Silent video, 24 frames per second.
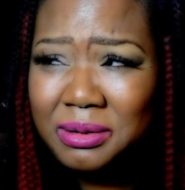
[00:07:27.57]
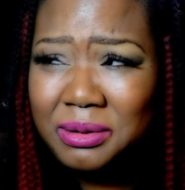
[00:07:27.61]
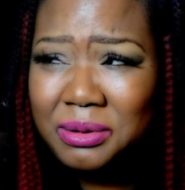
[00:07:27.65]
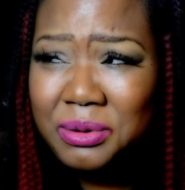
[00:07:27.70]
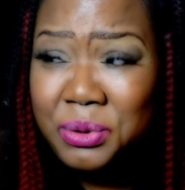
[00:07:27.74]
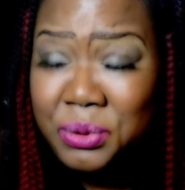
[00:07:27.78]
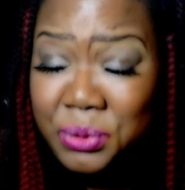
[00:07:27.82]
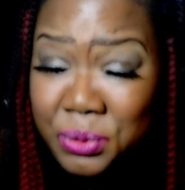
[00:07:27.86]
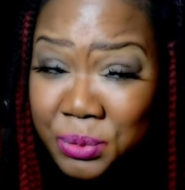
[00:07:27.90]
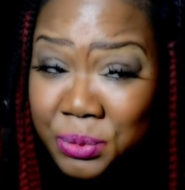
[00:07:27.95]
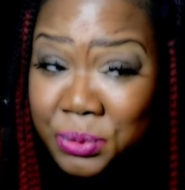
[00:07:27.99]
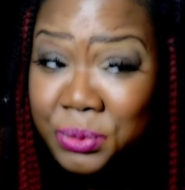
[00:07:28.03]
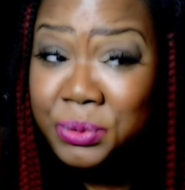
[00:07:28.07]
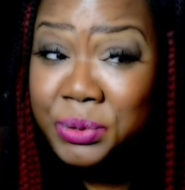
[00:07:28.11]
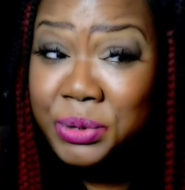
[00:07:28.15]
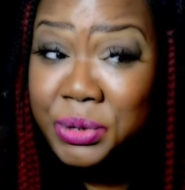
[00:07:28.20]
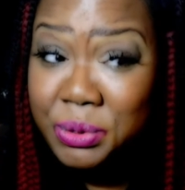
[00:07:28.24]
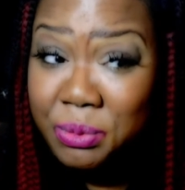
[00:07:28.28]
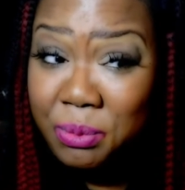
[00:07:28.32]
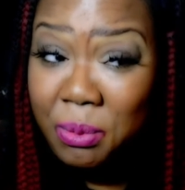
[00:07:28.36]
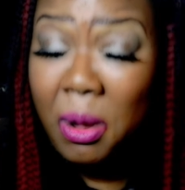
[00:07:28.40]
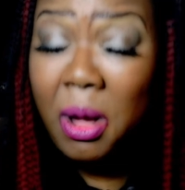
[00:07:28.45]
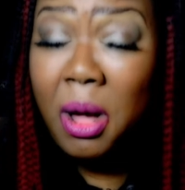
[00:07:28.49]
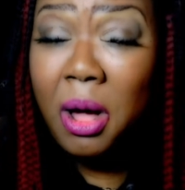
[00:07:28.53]
who
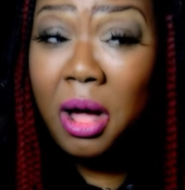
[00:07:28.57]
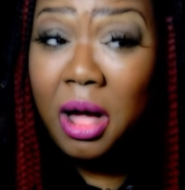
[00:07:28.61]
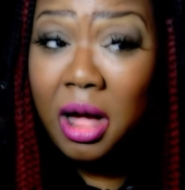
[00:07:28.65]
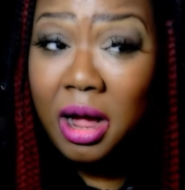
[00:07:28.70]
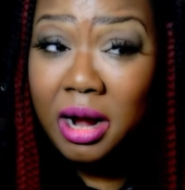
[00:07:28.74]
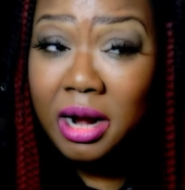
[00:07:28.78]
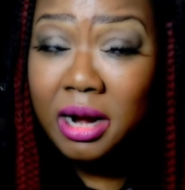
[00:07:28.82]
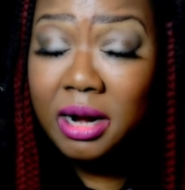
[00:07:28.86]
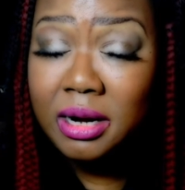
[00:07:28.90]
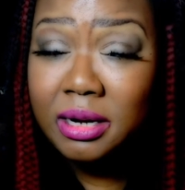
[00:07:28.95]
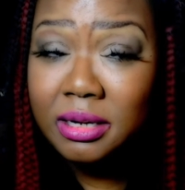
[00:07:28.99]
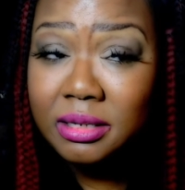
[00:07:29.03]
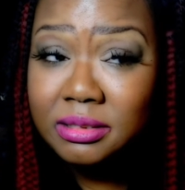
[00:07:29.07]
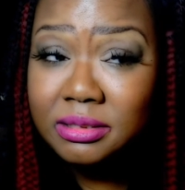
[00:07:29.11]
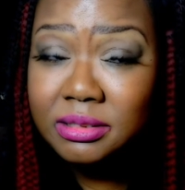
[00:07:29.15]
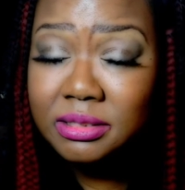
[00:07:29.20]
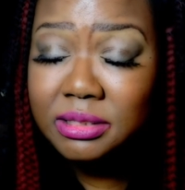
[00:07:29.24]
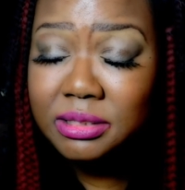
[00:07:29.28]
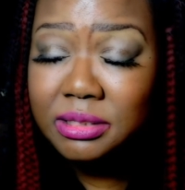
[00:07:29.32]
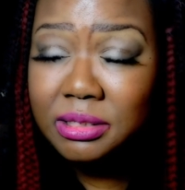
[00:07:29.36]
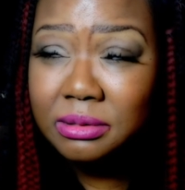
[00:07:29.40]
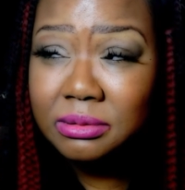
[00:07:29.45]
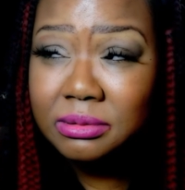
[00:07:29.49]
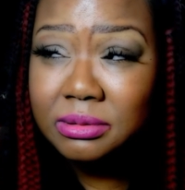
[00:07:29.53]
you are,
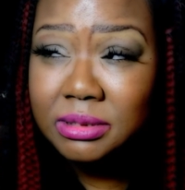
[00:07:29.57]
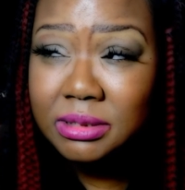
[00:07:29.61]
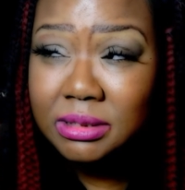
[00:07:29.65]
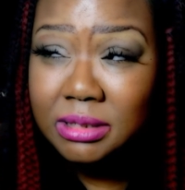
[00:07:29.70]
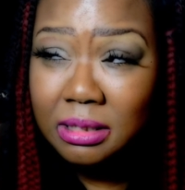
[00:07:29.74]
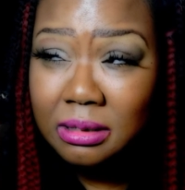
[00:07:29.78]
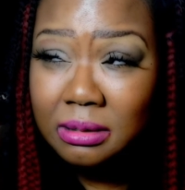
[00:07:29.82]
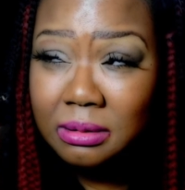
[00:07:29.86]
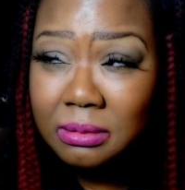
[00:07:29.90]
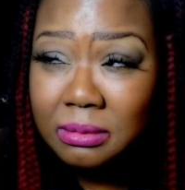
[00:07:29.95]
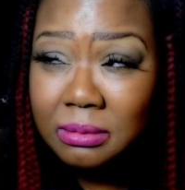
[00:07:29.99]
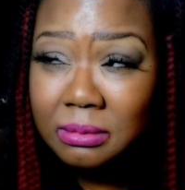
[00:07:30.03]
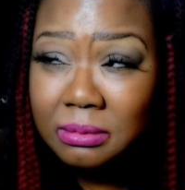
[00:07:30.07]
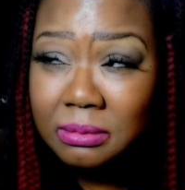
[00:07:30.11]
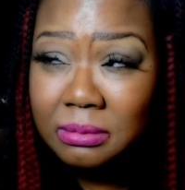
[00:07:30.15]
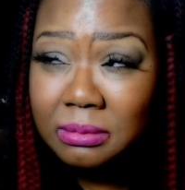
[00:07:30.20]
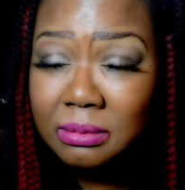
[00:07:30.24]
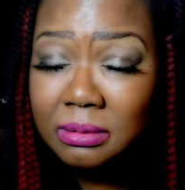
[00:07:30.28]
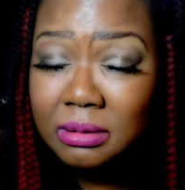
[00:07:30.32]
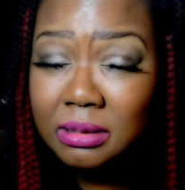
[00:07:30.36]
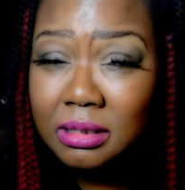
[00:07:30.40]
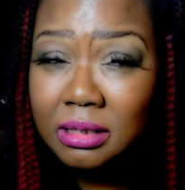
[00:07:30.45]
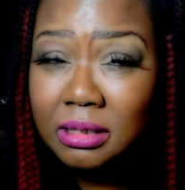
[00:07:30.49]
to your soul,